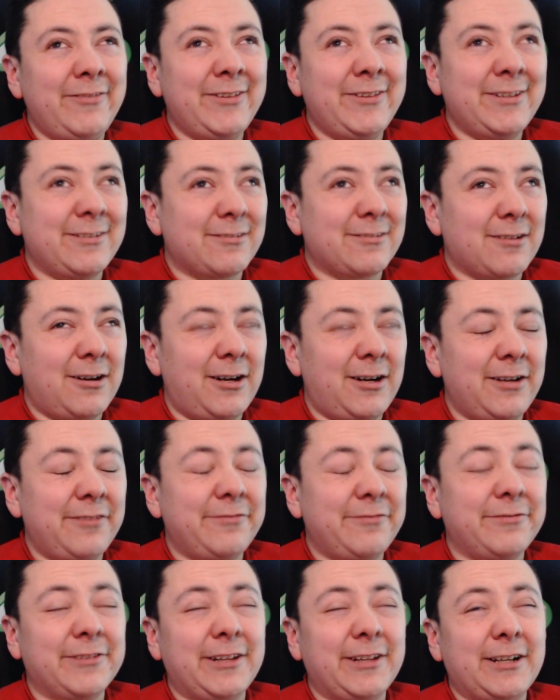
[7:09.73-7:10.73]
this
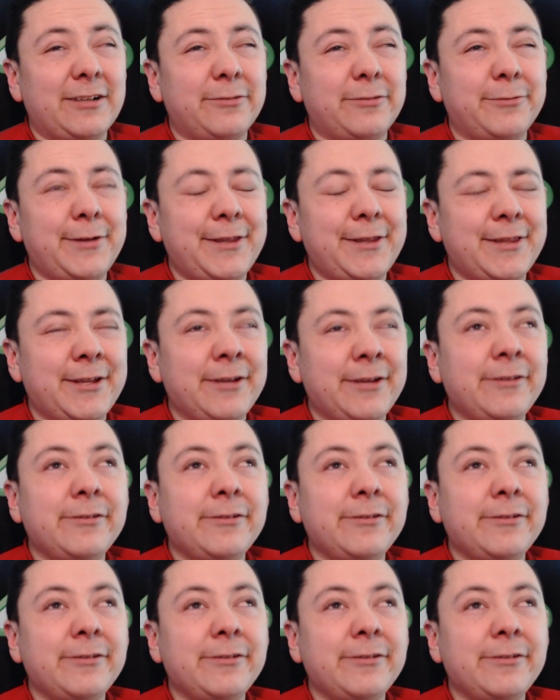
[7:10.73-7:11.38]
conflict within